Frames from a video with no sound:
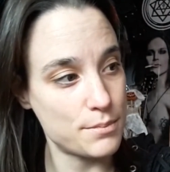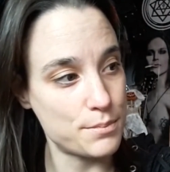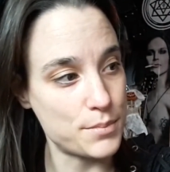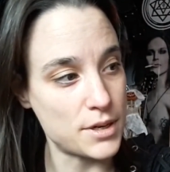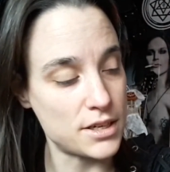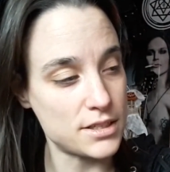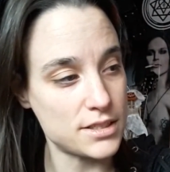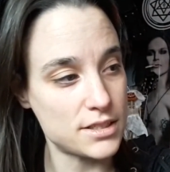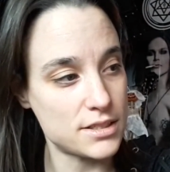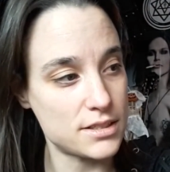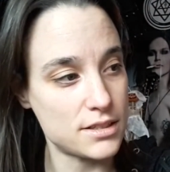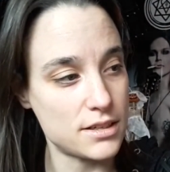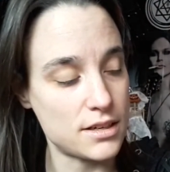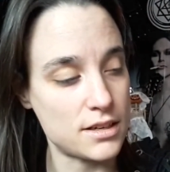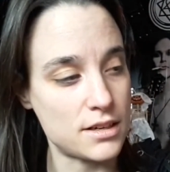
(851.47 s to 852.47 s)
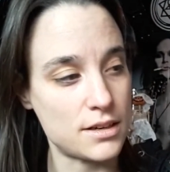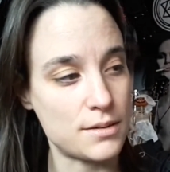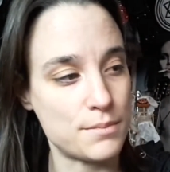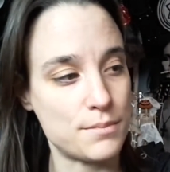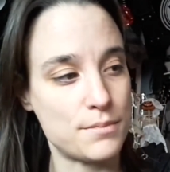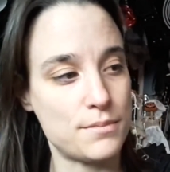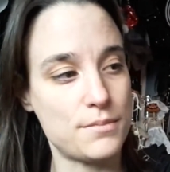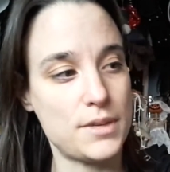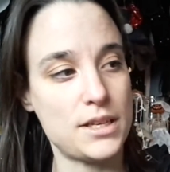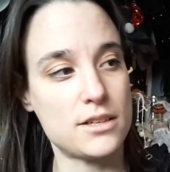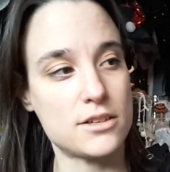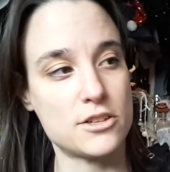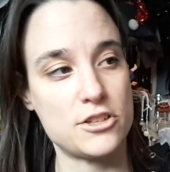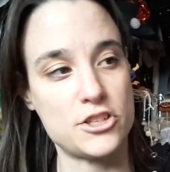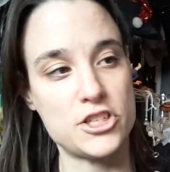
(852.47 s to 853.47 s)
But
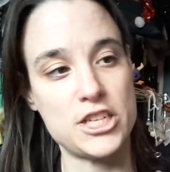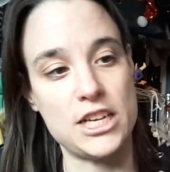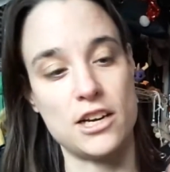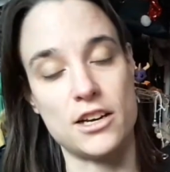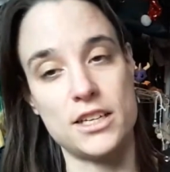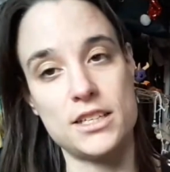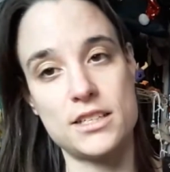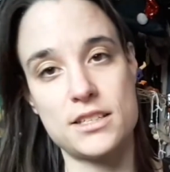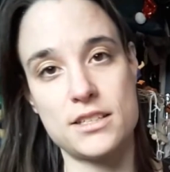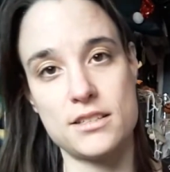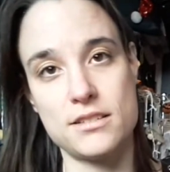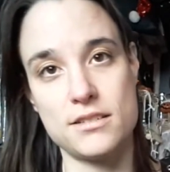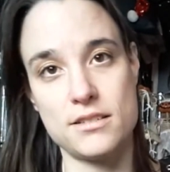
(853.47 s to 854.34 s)
because she likes